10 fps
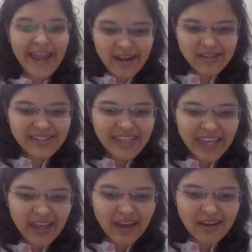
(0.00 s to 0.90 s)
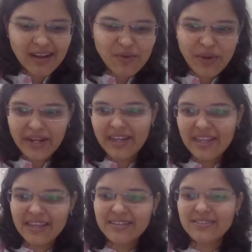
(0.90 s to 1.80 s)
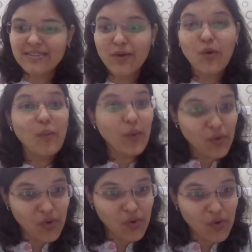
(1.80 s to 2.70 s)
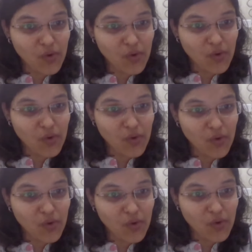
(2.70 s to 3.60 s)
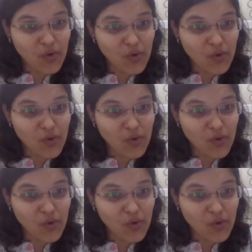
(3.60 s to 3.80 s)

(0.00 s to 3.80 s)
and CARRYT is the coupon code that you can use